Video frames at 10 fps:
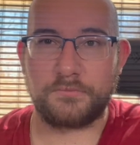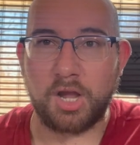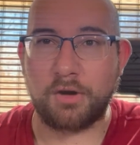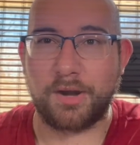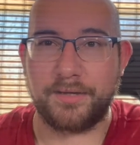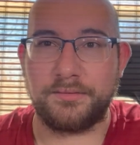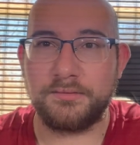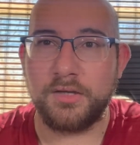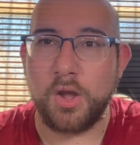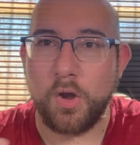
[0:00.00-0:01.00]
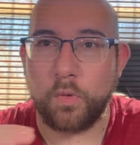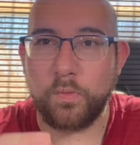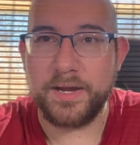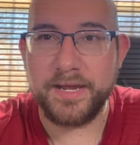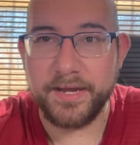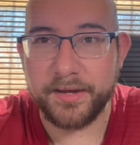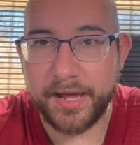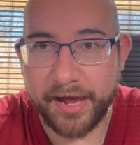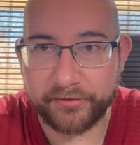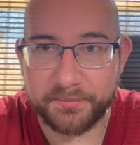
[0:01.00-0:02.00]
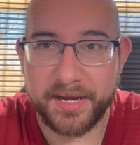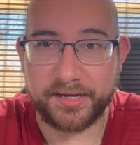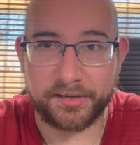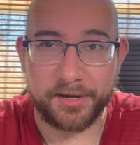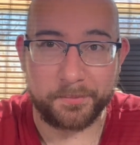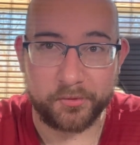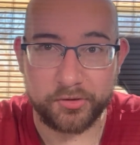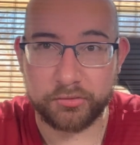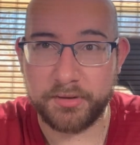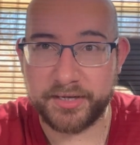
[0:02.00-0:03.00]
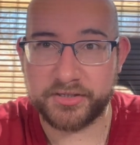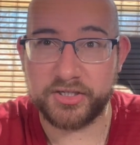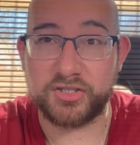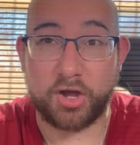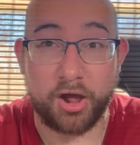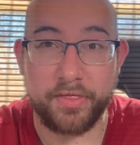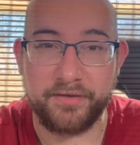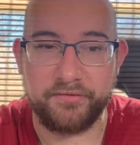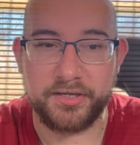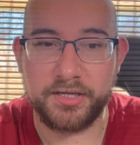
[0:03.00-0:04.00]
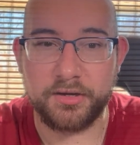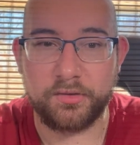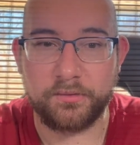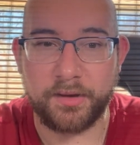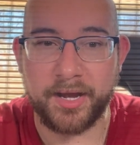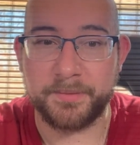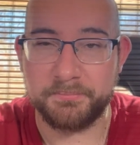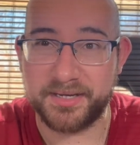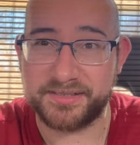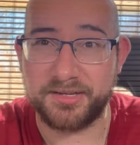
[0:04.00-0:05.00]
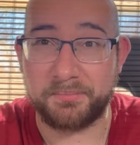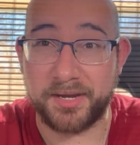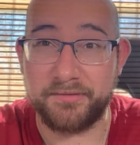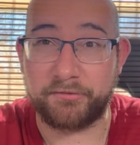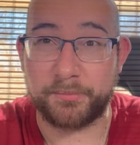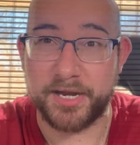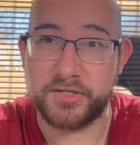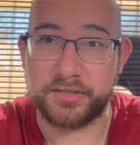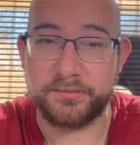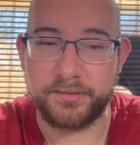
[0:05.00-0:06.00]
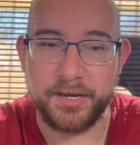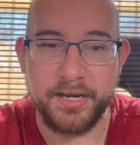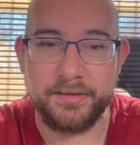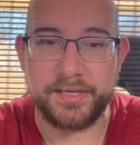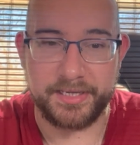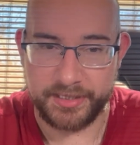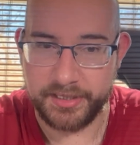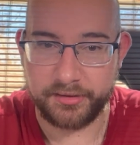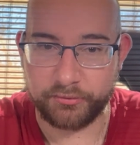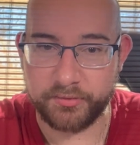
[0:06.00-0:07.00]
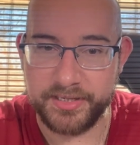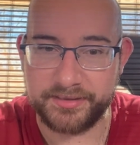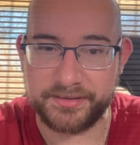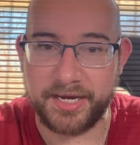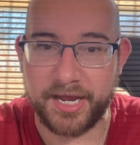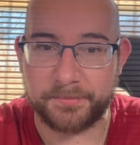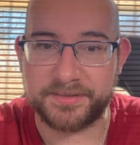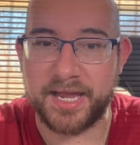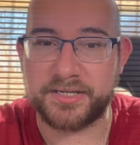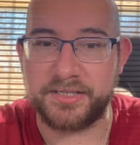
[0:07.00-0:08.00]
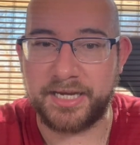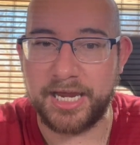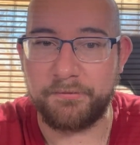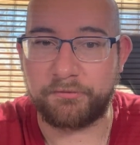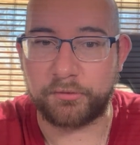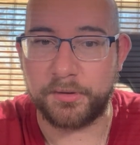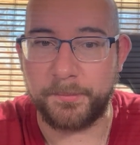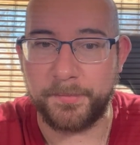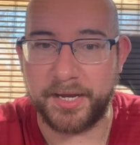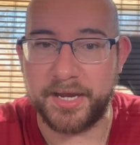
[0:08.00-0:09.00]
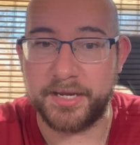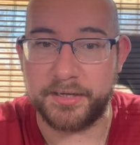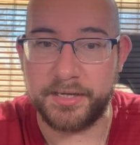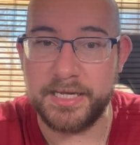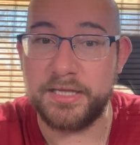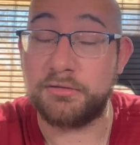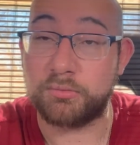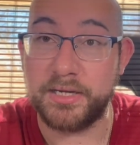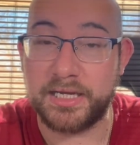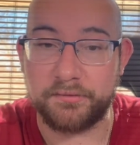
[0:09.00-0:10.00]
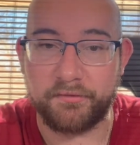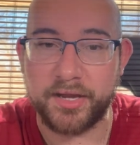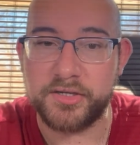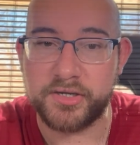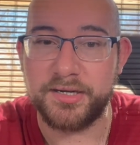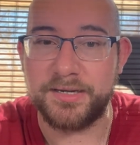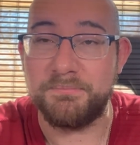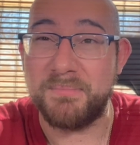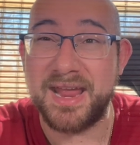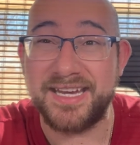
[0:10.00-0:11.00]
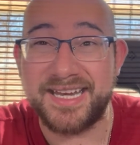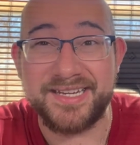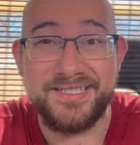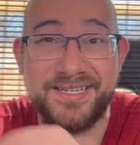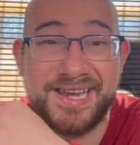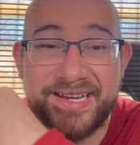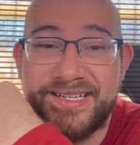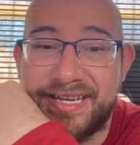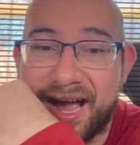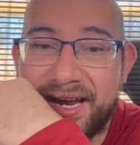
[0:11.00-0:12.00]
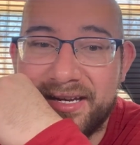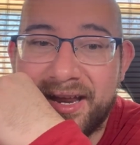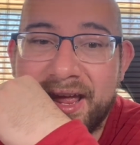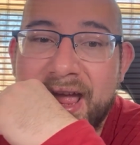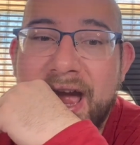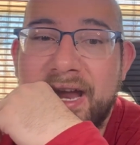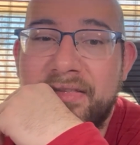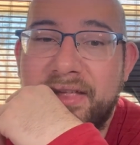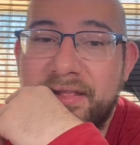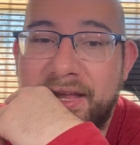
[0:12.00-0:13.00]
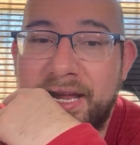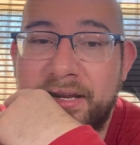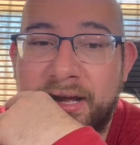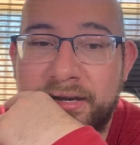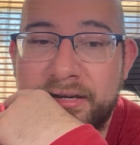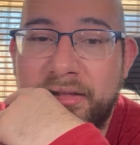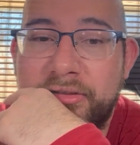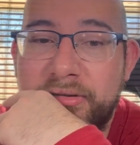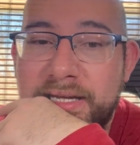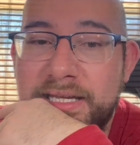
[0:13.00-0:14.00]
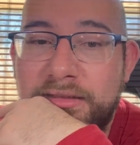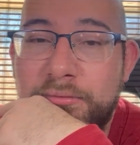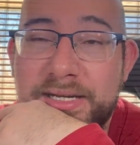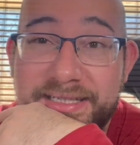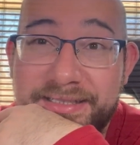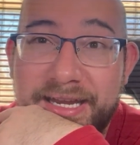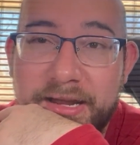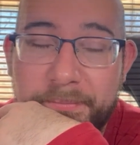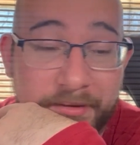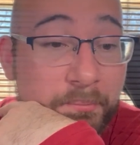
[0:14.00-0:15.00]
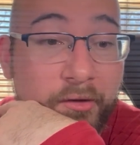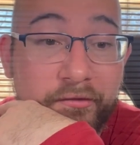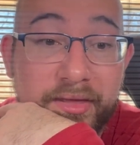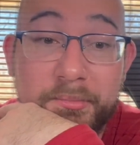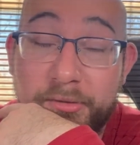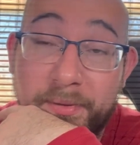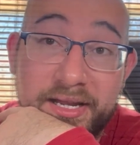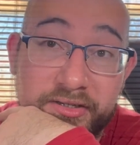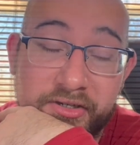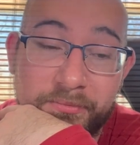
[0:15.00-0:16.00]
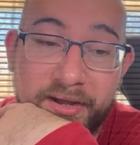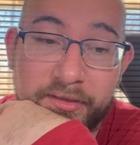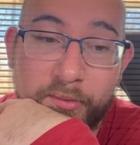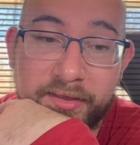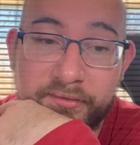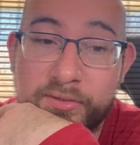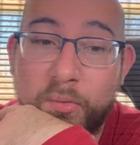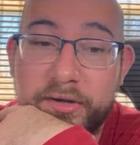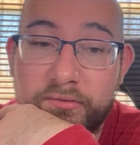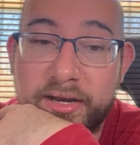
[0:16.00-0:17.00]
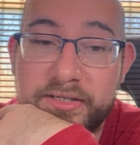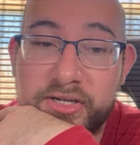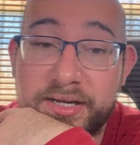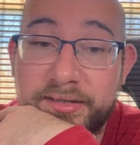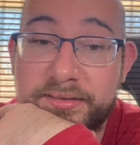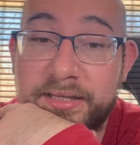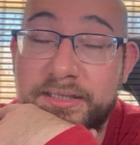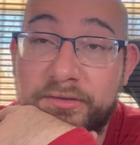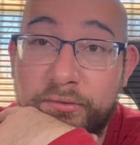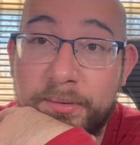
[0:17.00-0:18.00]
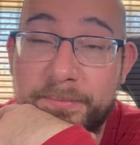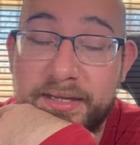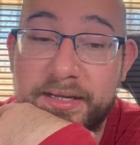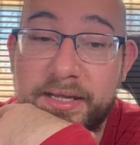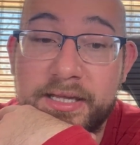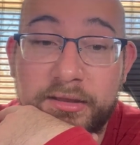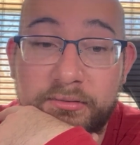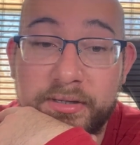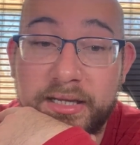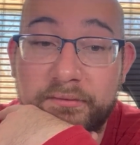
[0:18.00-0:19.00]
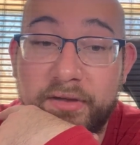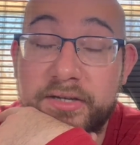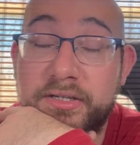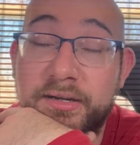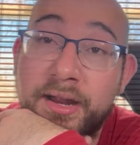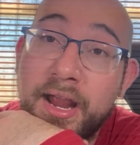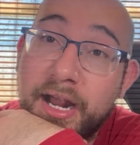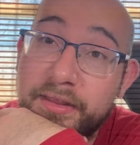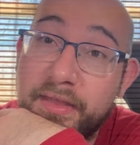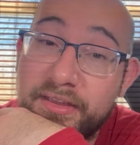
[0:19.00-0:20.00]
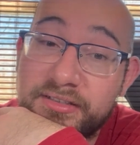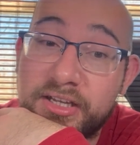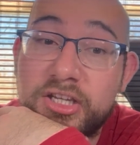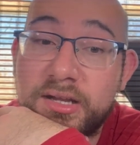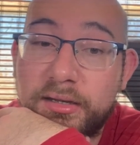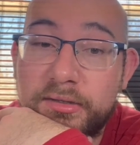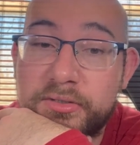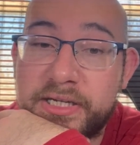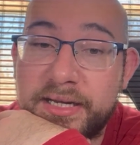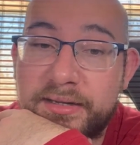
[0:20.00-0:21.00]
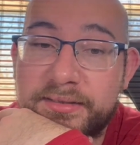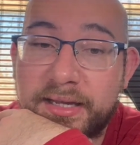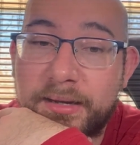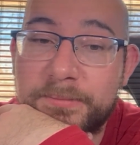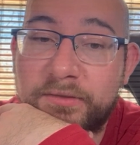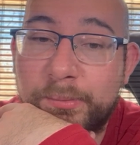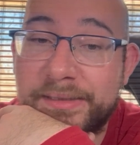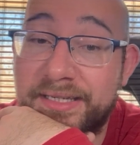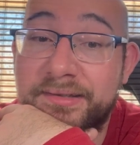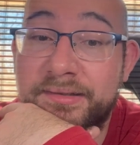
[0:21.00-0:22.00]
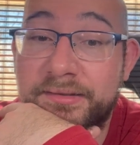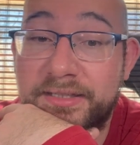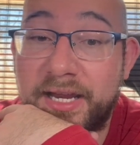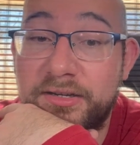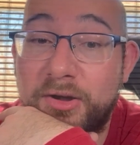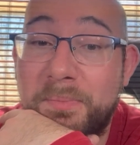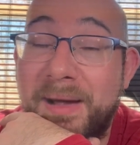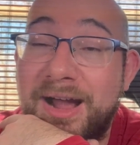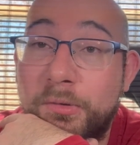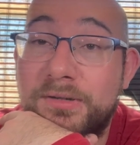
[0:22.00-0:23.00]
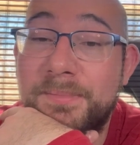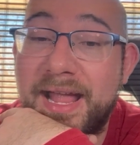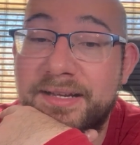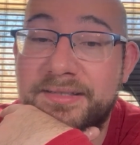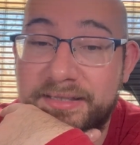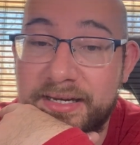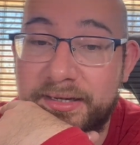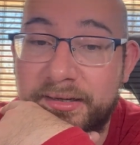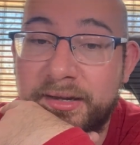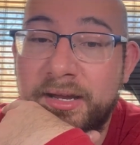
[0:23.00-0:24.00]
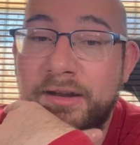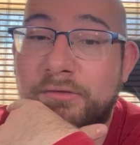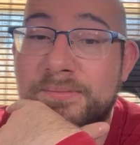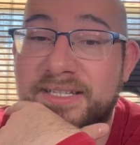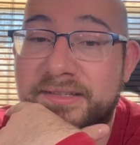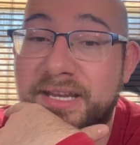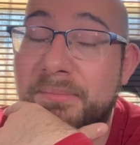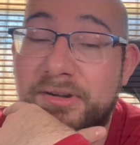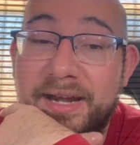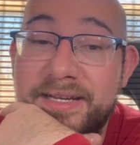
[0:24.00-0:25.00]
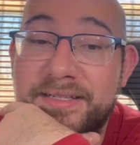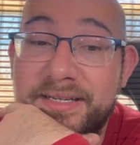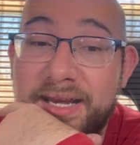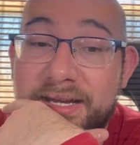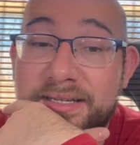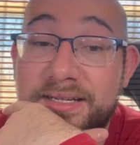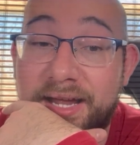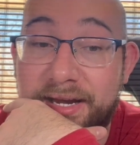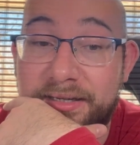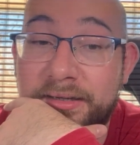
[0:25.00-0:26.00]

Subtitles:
All right. We have to make a couple corrections on the video. I've mixed up my information. The E3 stamps actually came from a E3 convention in May 1999, and then another E3 stamp, and both of them are Pikachu, by the way. There's one red cheeks that's from the E3 convention, and then there's a yellow cheeks that comes from the Nintendo Power magazine from September 1999.